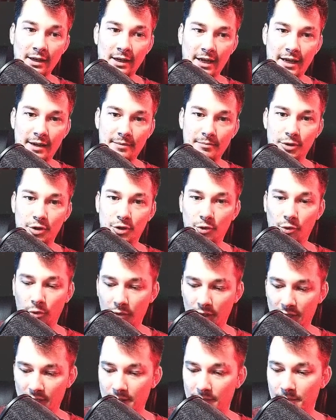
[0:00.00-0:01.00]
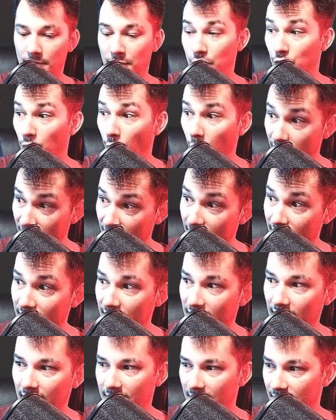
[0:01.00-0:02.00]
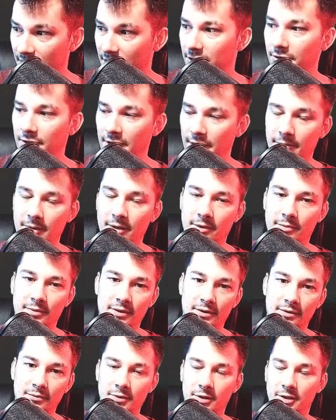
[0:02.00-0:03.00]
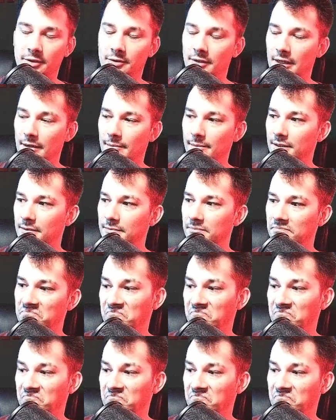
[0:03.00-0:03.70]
and majority of it I disagree with Stewgaming.